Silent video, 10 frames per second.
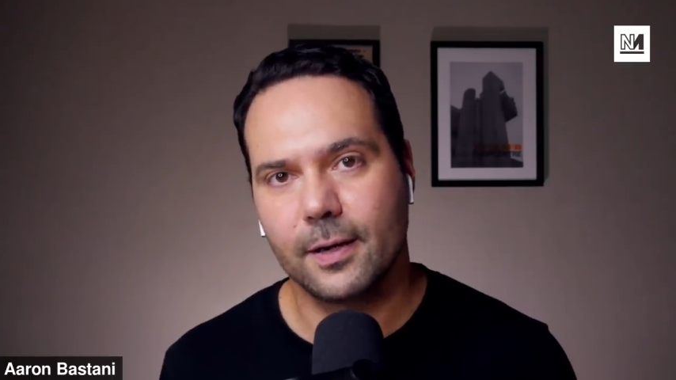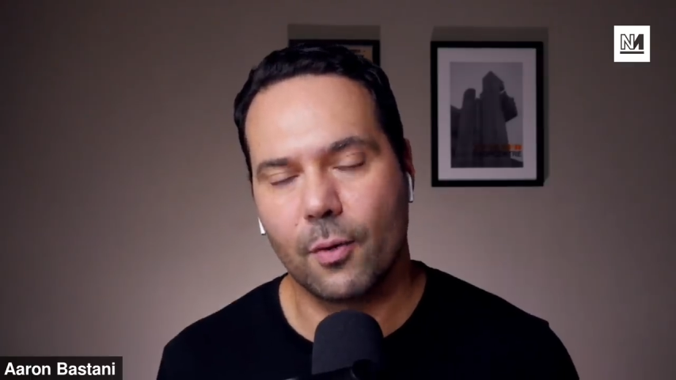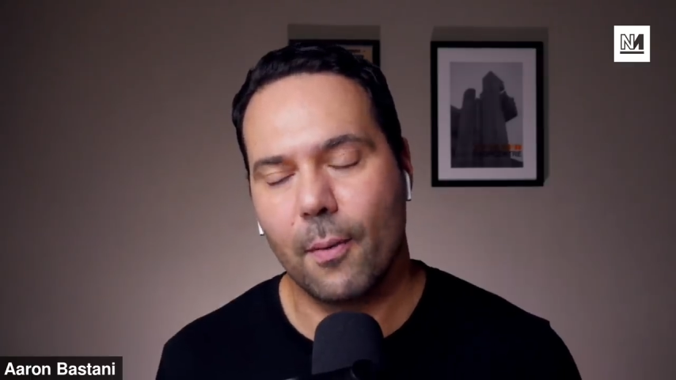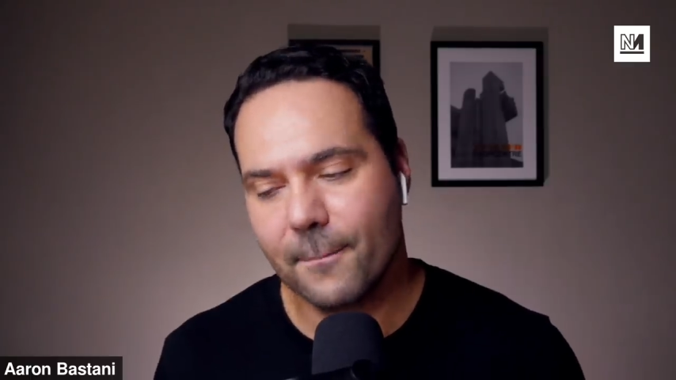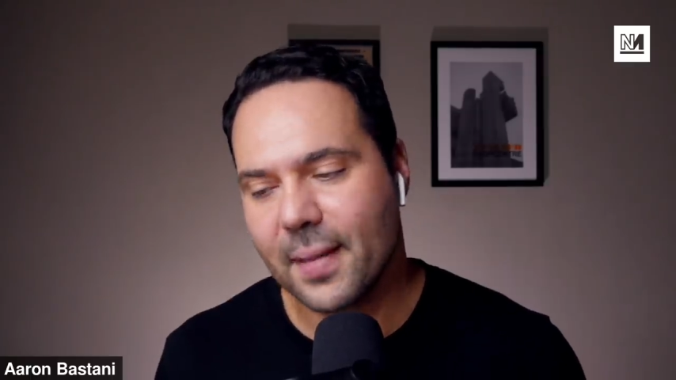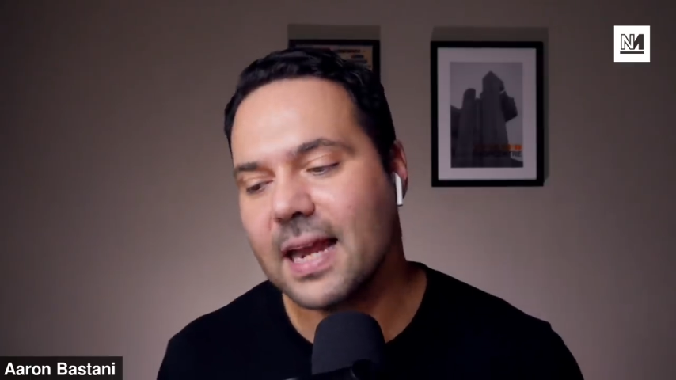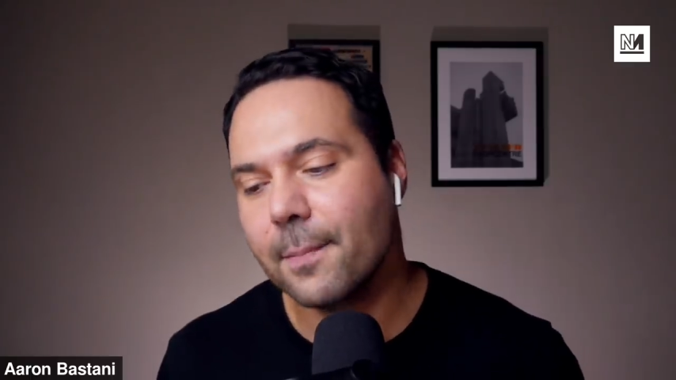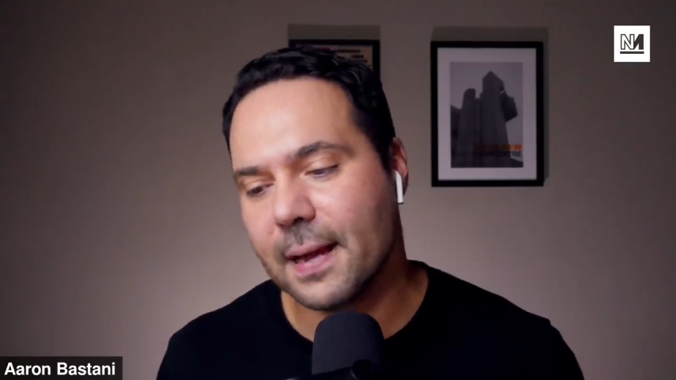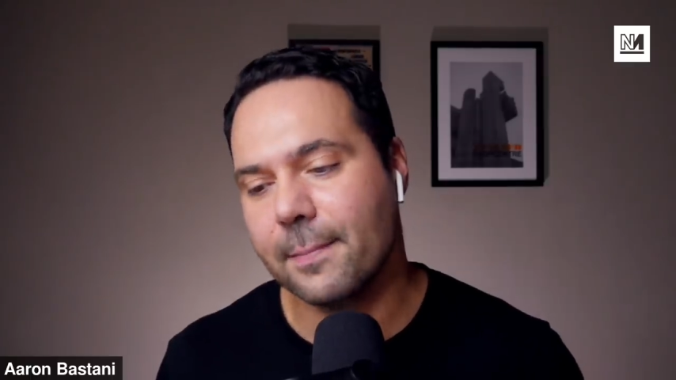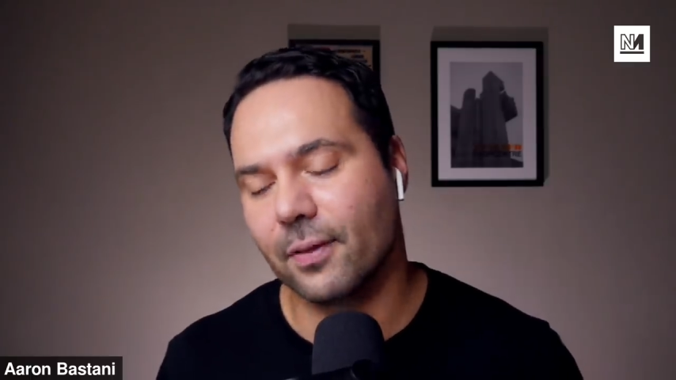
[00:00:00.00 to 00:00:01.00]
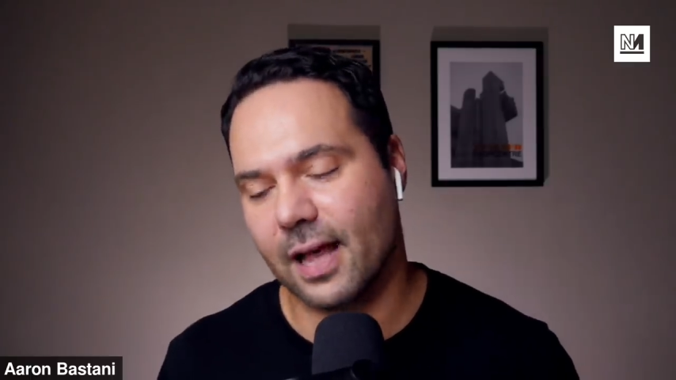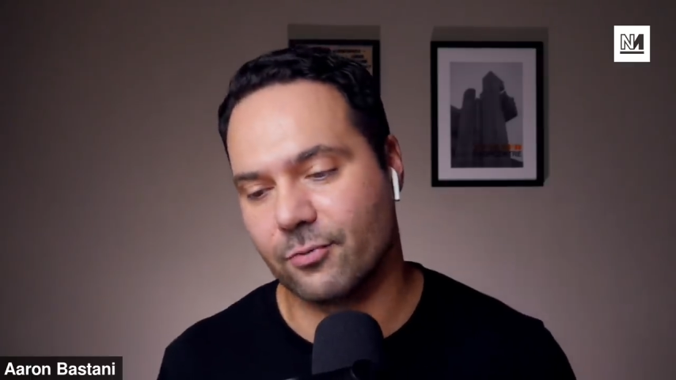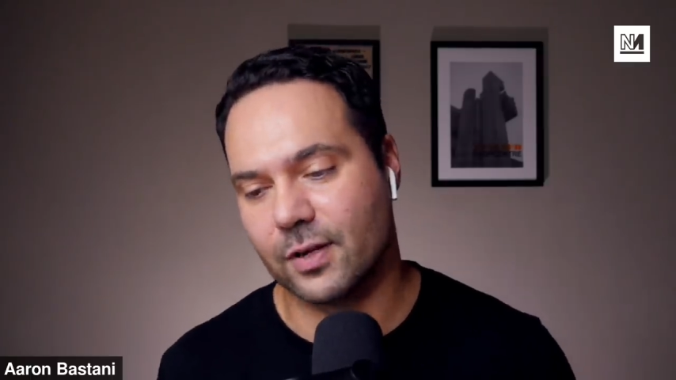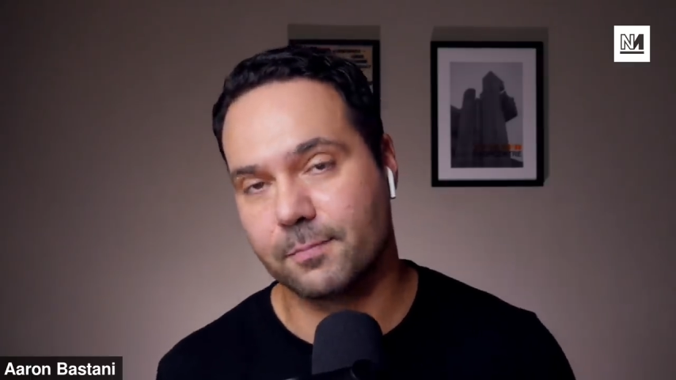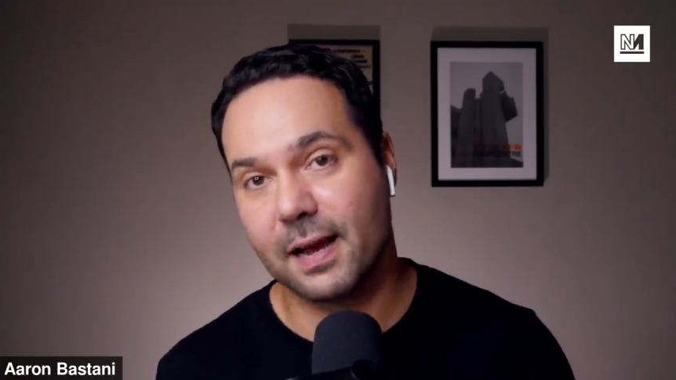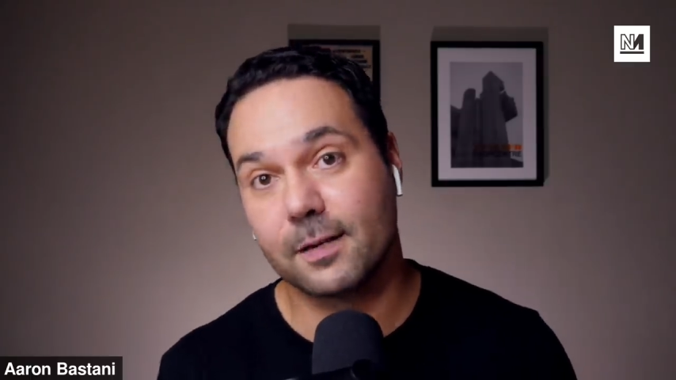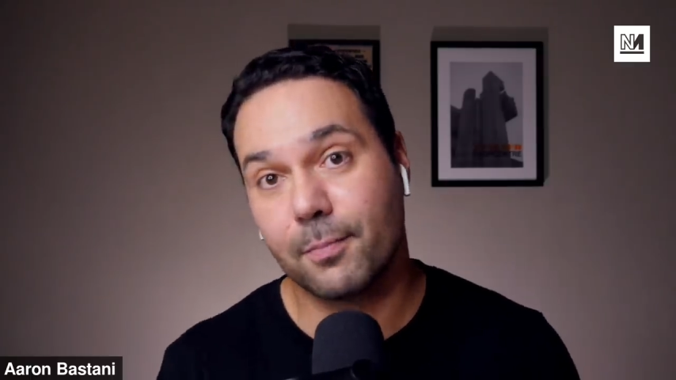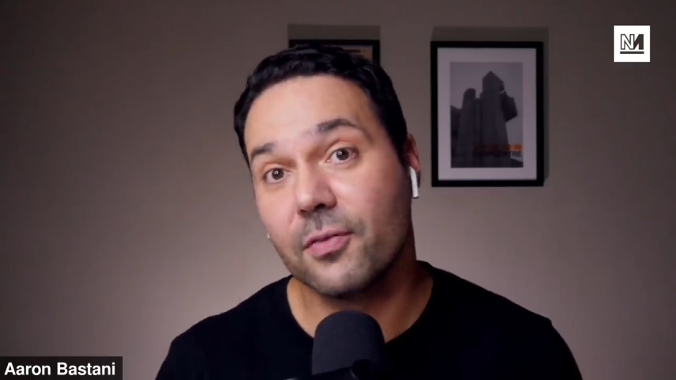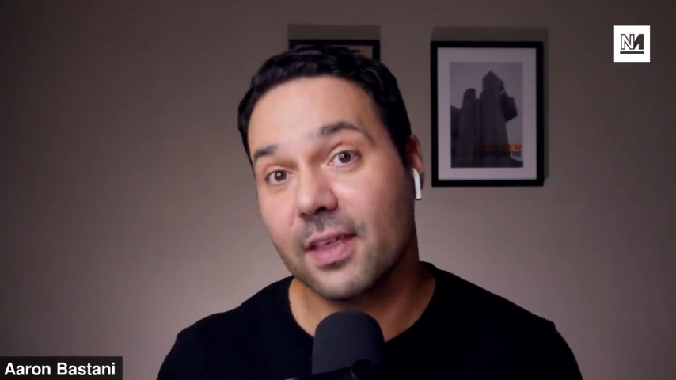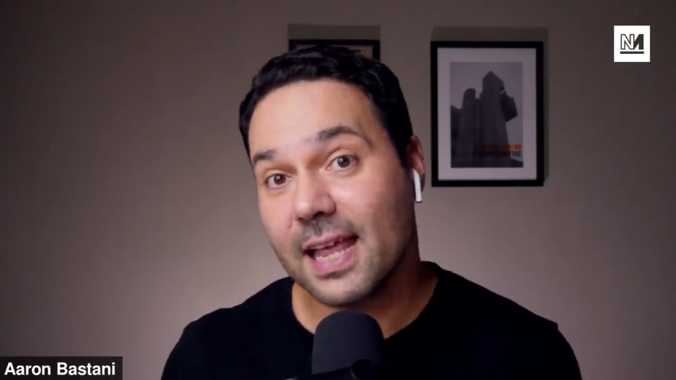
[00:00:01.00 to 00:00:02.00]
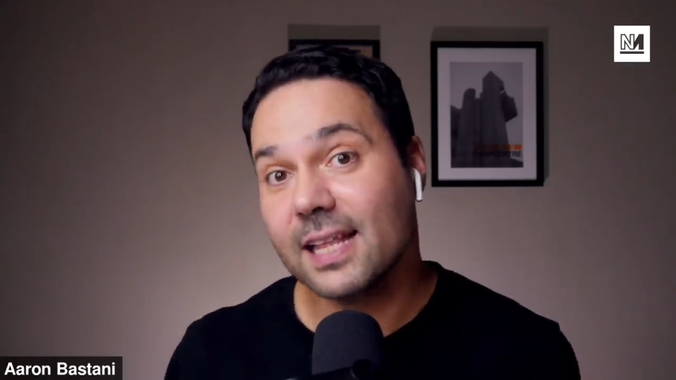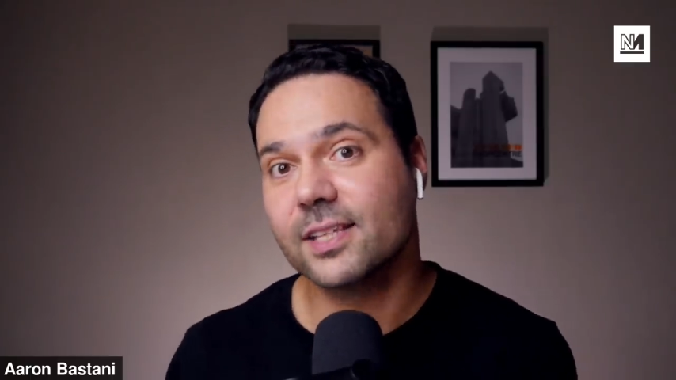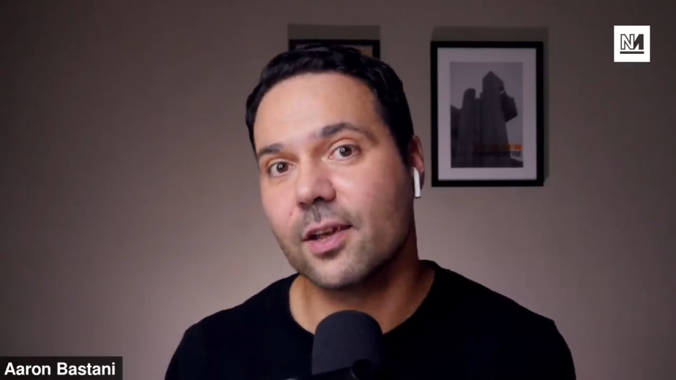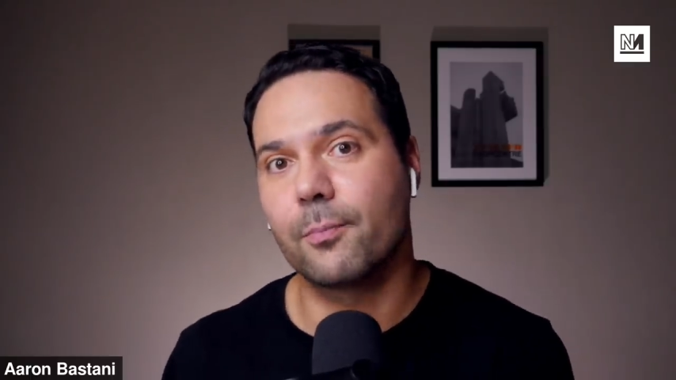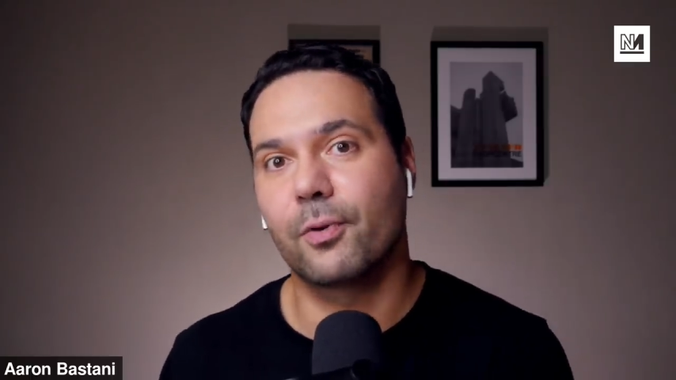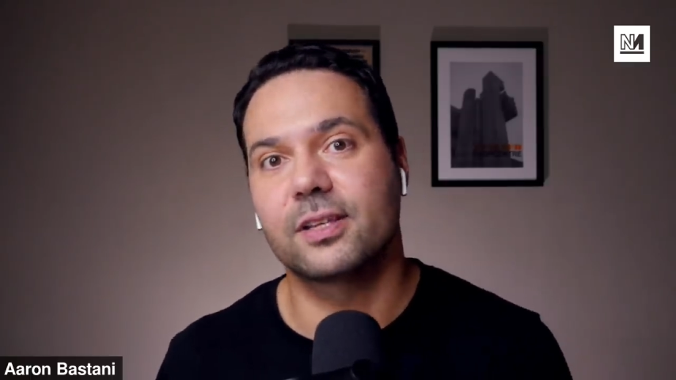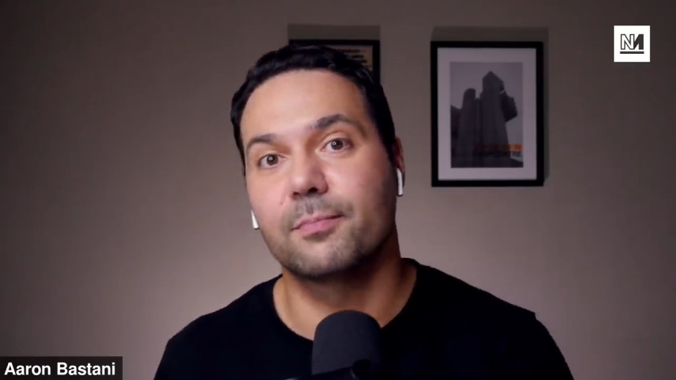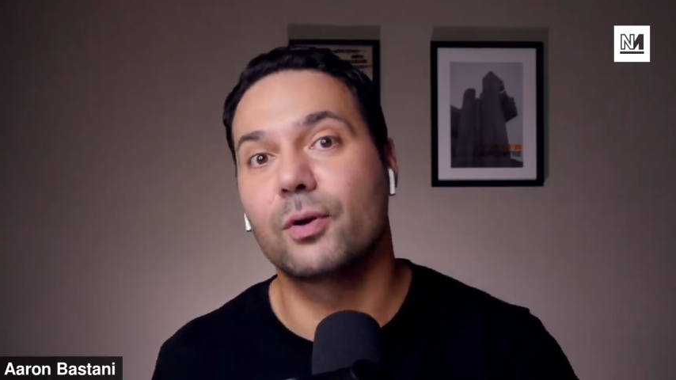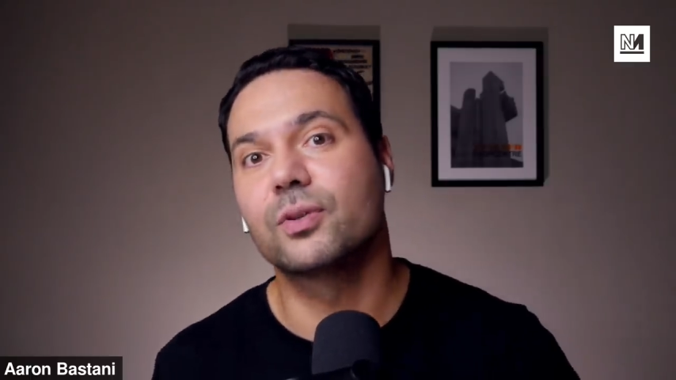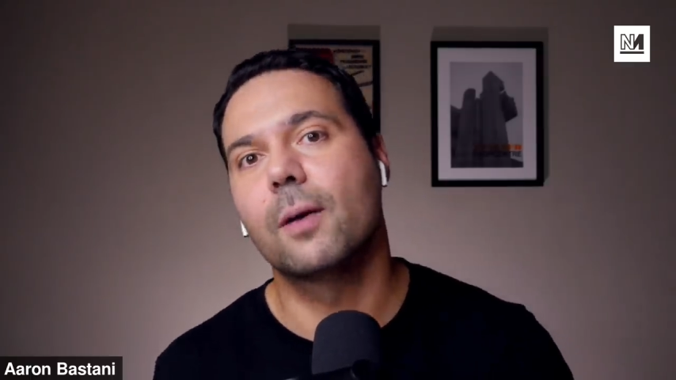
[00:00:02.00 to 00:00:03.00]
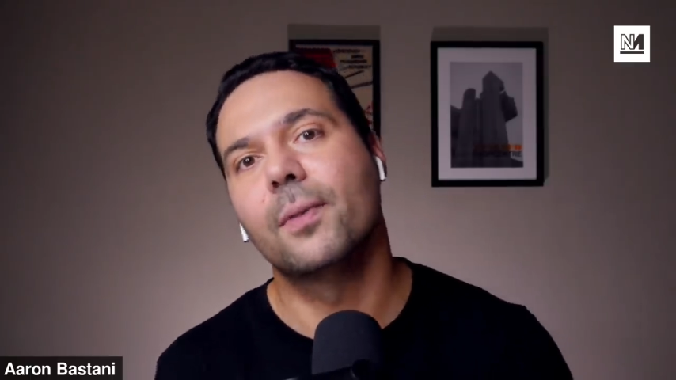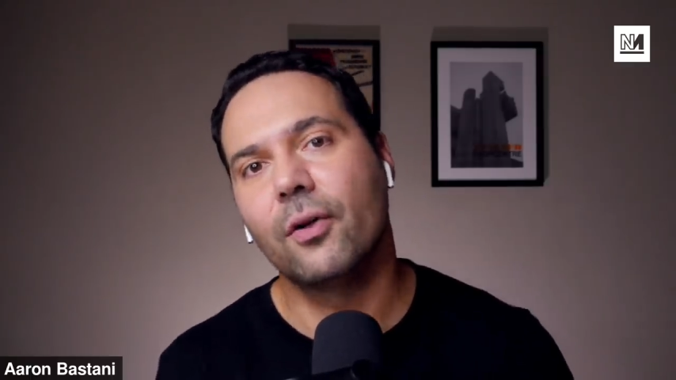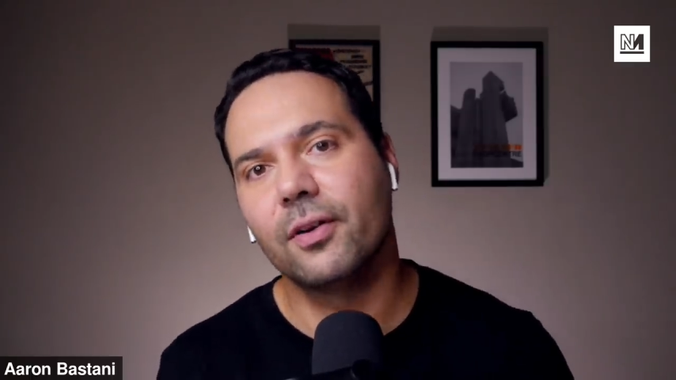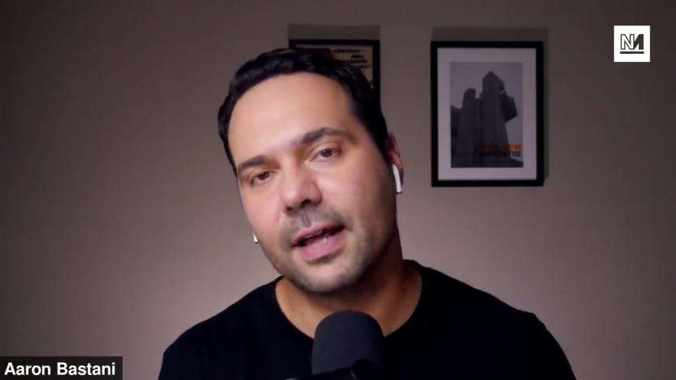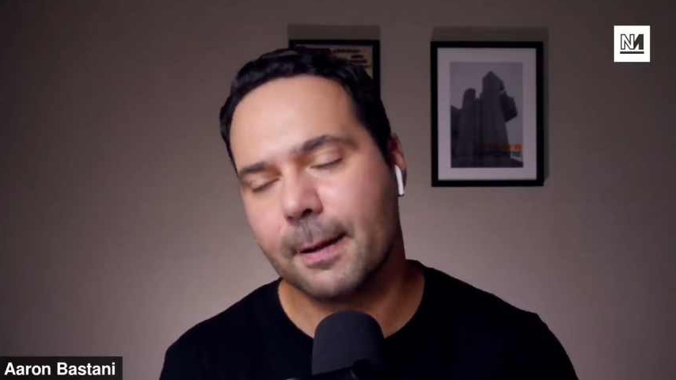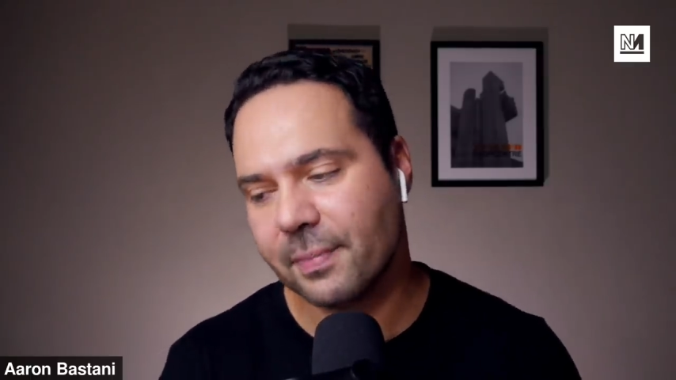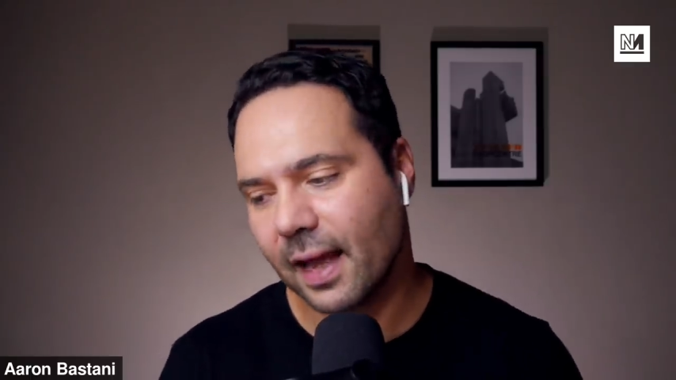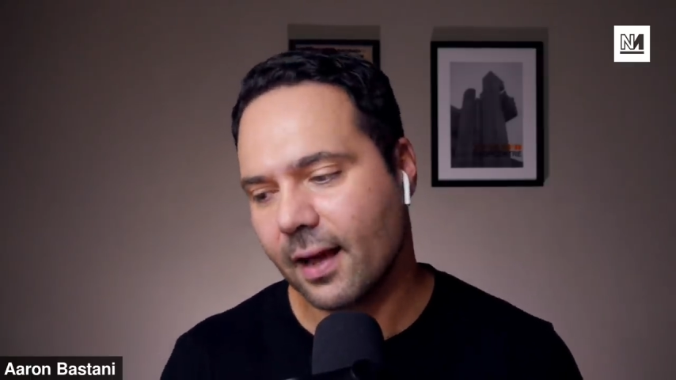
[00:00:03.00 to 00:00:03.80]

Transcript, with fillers: You know, many people had respect, both inside Britain but also beyond it,